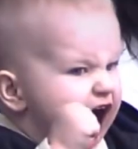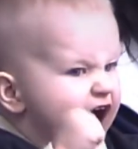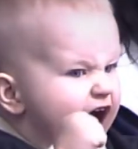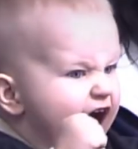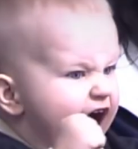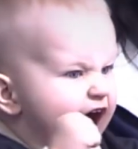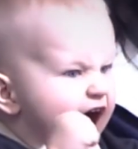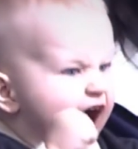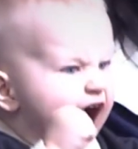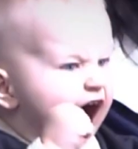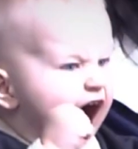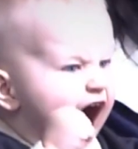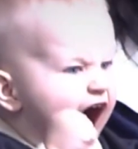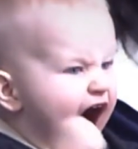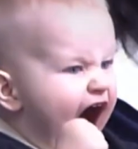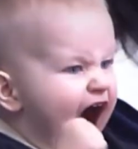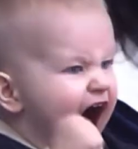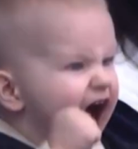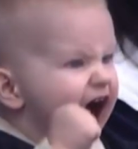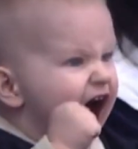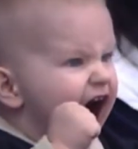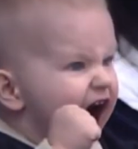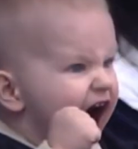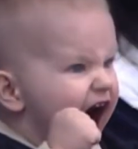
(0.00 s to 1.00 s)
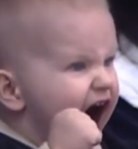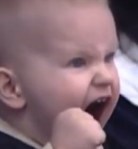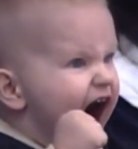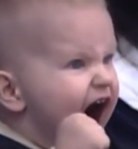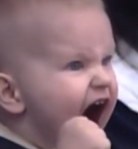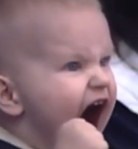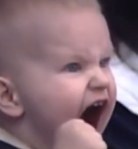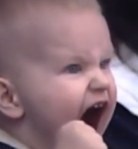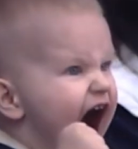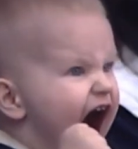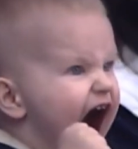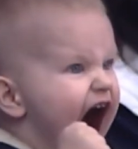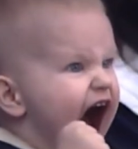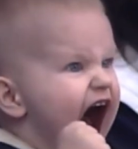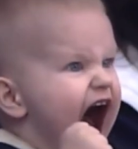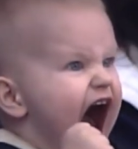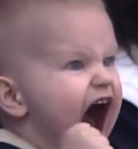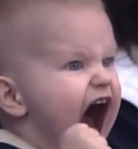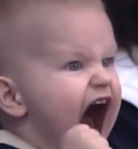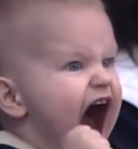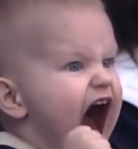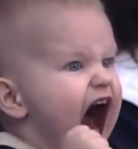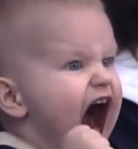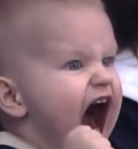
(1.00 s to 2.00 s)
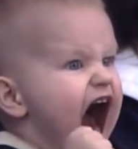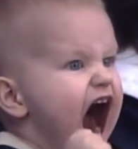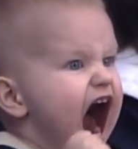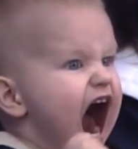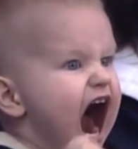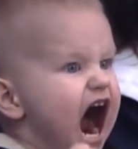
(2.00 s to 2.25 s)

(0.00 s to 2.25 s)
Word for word: Buckle up, baby. Are you kidding me?